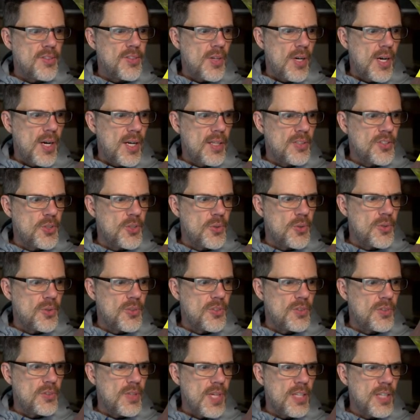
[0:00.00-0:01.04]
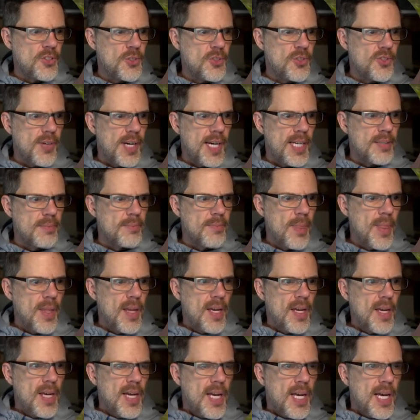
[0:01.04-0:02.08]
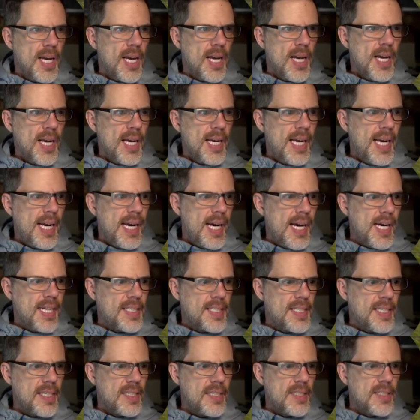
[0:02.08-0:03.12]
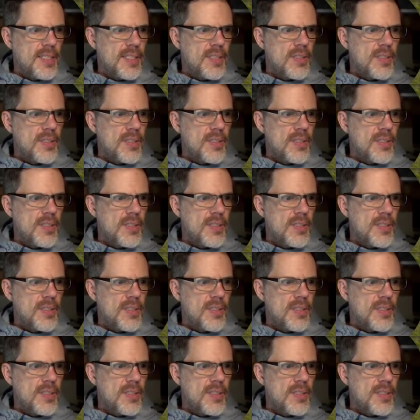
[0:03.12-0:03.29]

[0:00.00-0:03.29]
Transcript: So I'll choose red. And